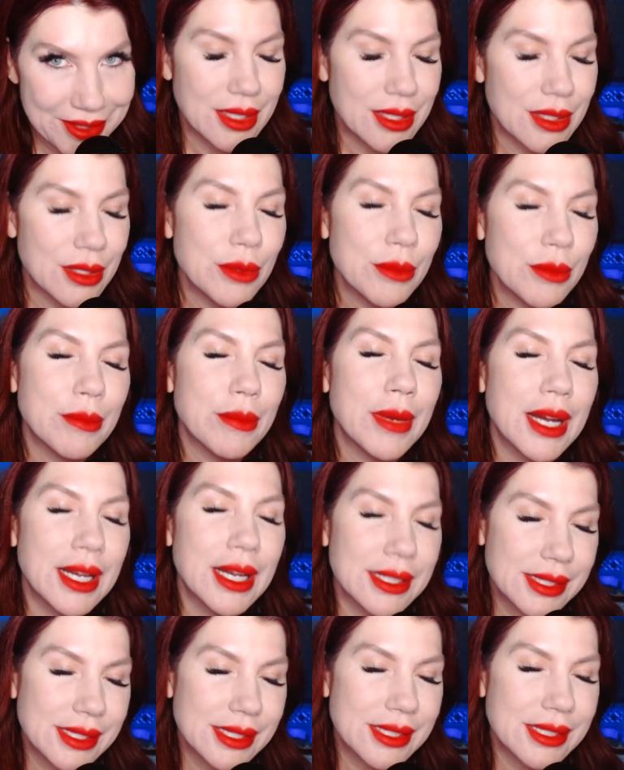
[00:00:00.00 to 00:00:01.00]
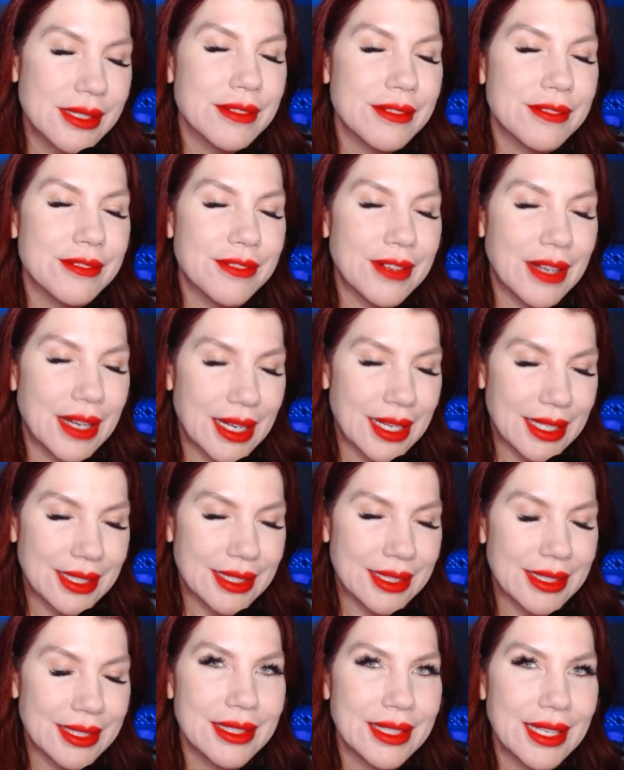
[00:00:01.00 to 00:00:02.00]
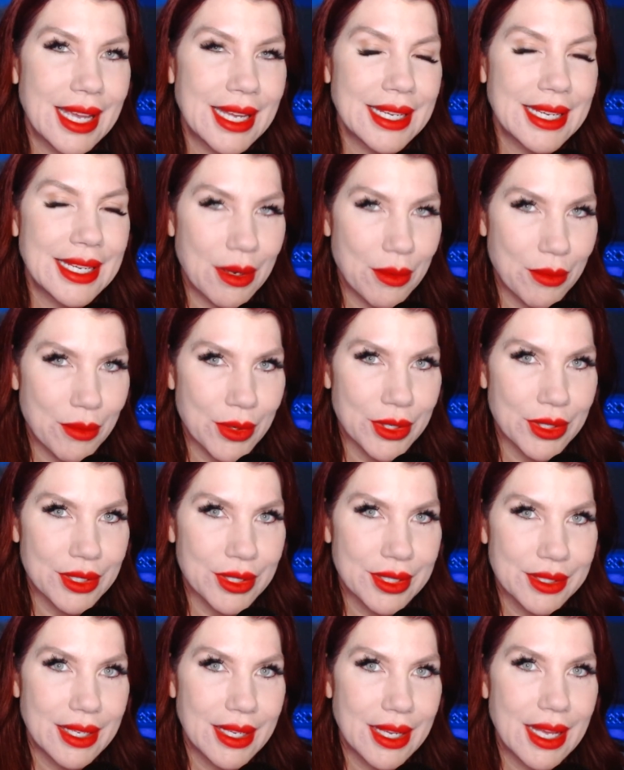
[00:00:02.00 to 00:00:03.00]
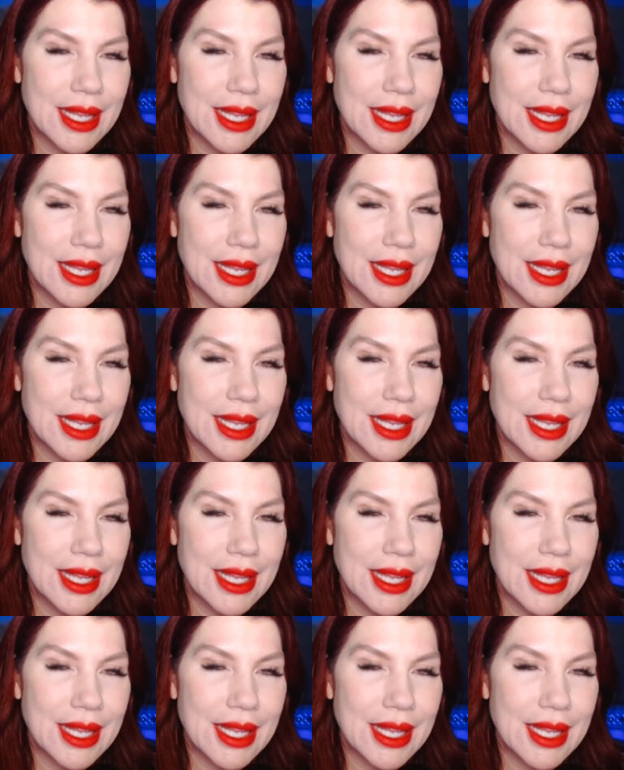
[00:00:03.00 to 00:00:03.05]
You must find a network